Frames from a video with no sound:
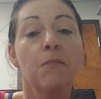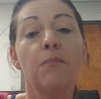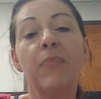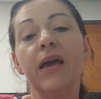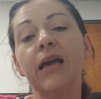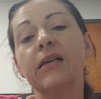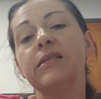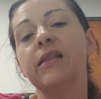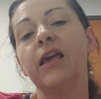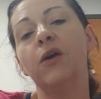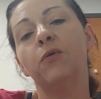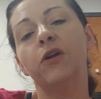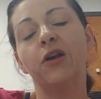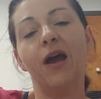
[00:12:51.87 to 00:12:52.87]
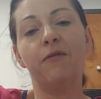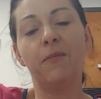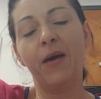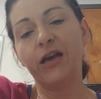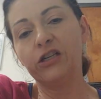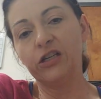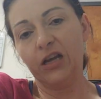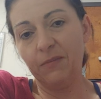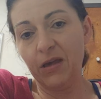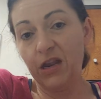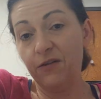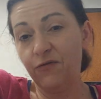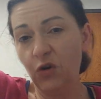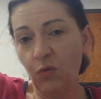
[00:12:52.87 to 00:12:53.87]
Biggest thing when you have a patient come
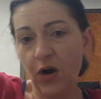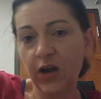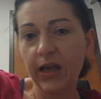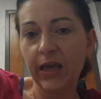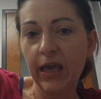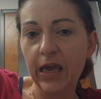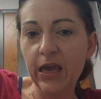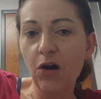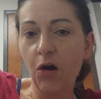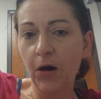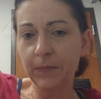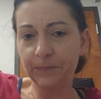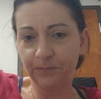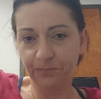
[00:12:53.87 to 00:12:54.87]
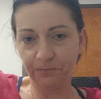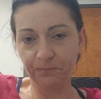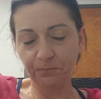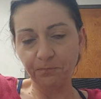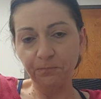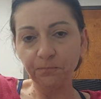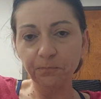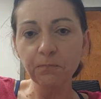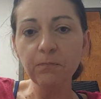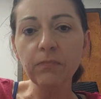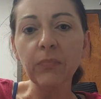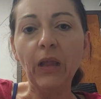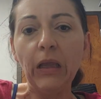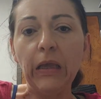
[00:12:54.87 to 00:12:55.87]
in, if you're working ER,
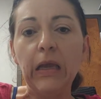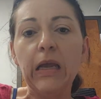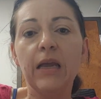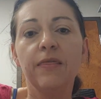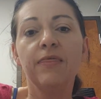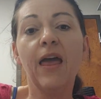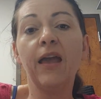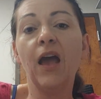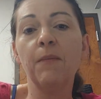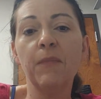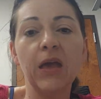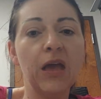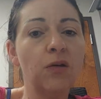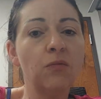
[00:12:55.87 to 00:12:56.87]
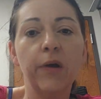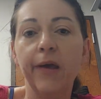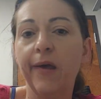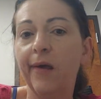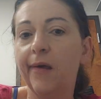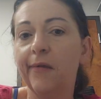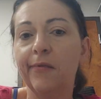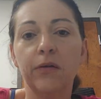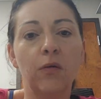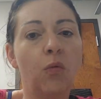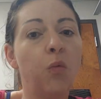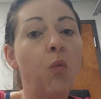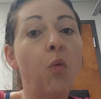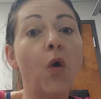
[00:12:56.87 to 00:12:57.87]
they come in with
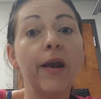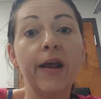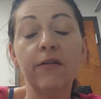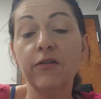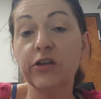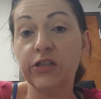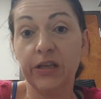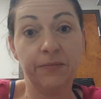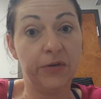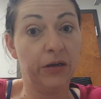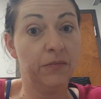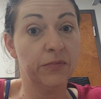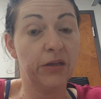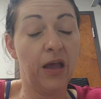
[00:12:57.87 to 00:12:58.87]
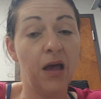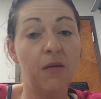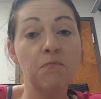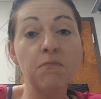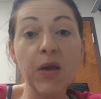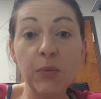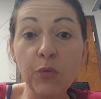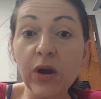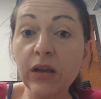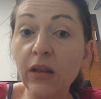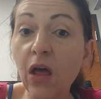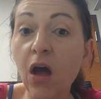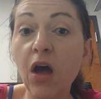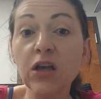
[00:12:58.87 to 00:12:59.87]
whatever symptoms, memory
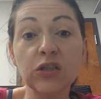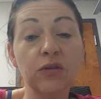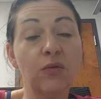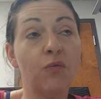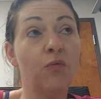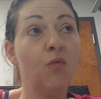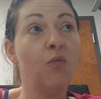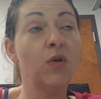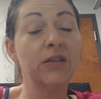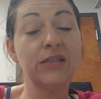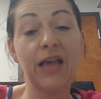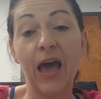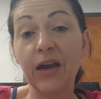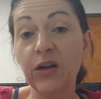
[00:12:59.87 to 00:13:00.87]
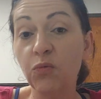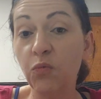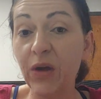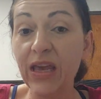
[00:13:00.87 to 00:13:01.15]
loss, one-sided